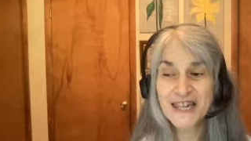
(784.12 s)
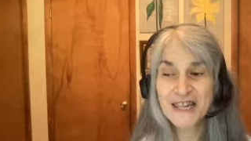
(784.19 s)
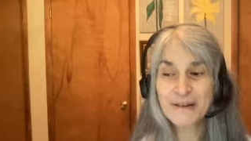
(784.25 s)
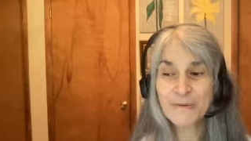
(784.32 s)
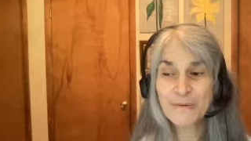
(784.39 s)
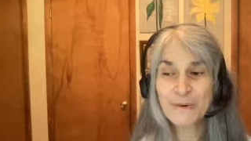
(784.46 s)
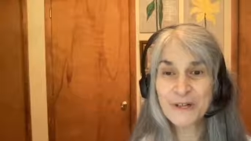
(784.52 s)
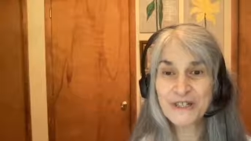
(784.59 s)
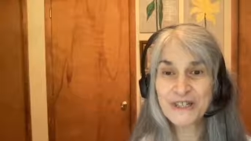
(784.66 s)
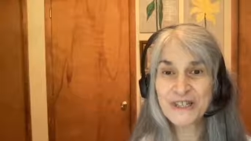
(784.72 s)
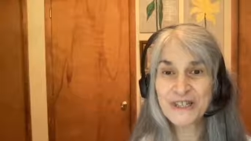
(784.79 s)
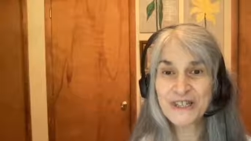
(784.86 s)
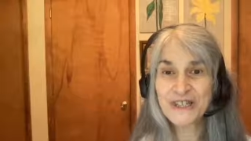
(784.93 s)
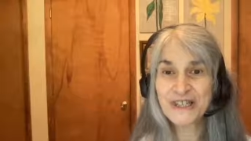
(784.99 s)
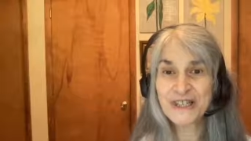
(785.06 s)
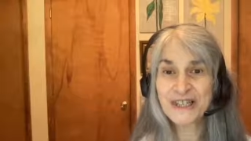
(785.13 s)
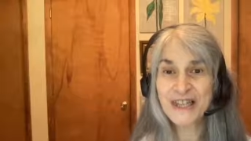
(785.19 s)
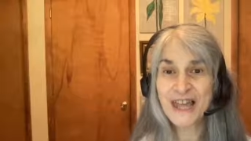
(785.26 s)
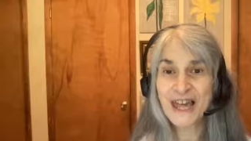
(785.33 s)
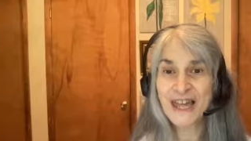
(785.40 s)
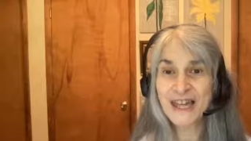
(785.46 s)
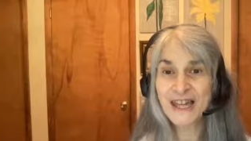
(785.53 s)
it wasn't just
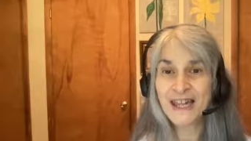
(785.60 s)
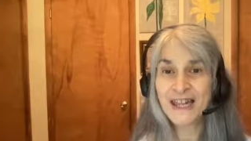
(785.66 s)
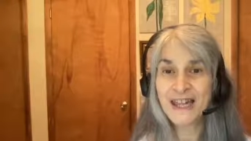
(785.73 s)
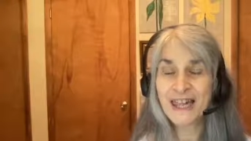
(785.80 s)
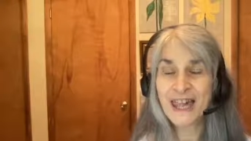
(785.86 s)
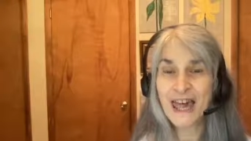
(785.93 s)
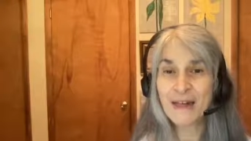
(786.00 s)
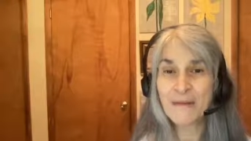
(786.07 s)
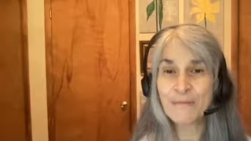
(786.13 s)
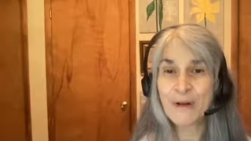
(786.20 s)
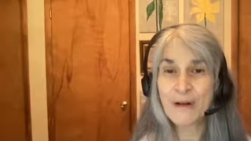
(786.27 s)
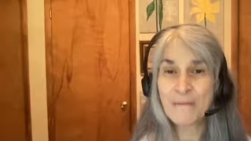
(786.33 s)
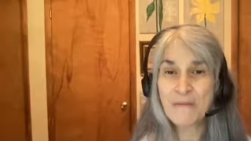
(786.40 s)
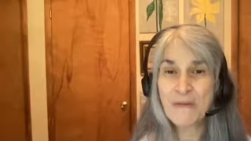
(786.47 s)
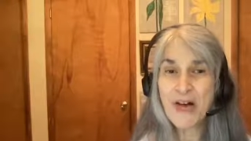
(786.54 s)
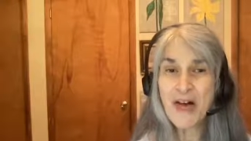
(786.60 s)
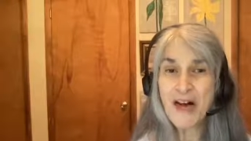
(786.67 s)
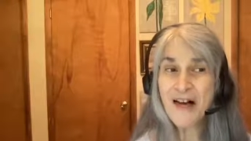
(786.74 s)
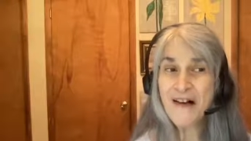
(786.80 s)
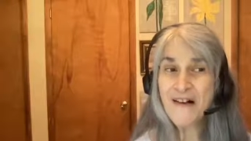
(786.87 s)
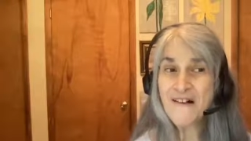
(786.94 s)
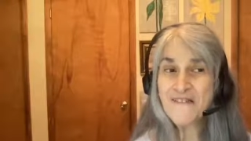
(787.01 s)
that he came up,
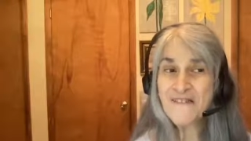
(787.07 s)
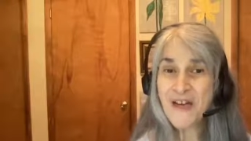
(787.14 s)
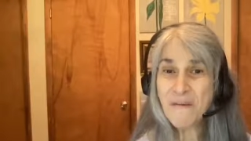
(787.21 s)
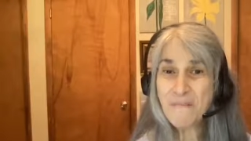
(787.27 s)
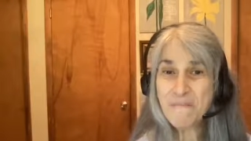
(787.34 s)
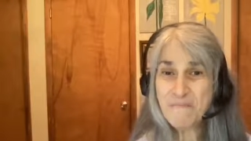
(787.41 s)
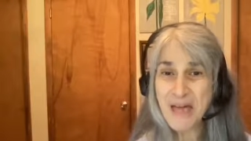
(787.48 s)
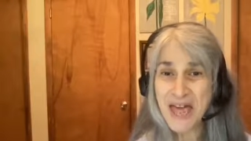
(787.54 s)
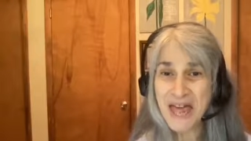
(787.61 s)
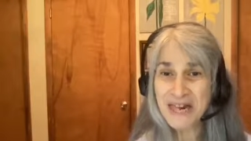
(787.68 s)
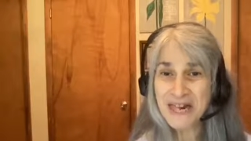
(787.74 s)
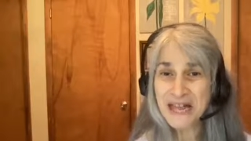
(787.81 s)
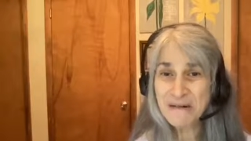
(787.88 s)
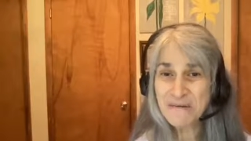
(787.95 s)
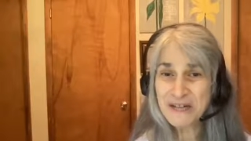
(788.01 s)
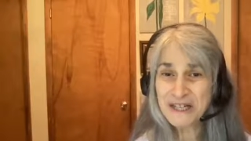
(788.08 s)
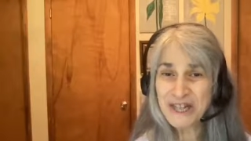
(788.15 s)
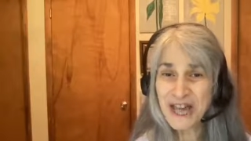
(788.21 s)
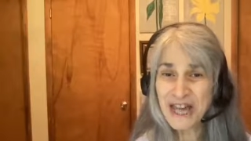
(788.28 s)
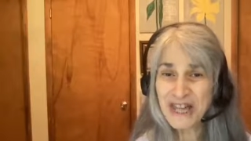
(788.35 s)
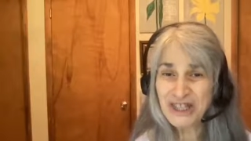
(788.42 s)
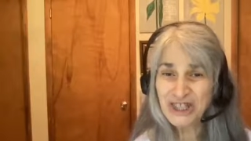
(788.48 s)
the bed he was
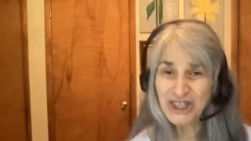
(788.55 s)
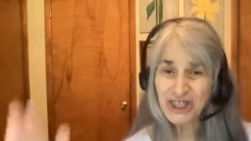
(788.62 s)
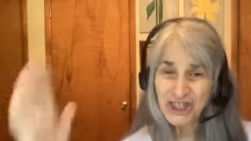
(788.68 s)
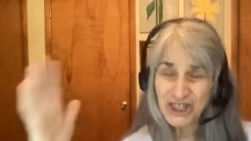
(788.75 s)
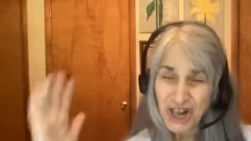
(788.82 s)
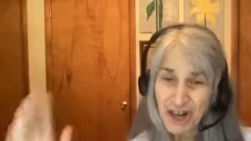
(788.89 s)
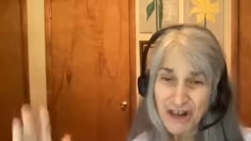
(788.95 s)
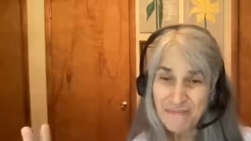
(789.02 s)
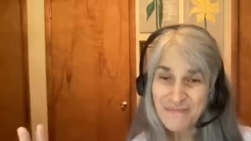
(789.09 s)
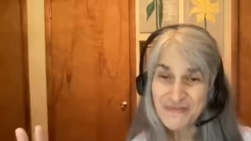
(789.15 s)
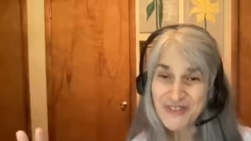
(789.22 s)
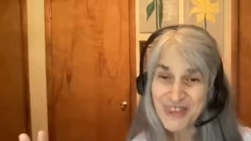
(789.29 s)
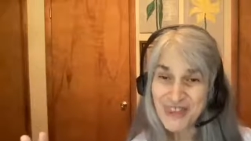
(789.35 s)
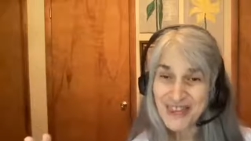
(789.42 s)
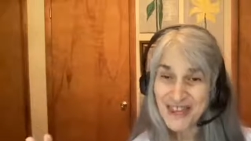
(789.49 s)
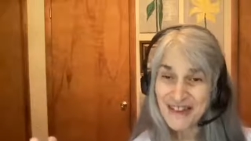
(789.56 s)
on jumped.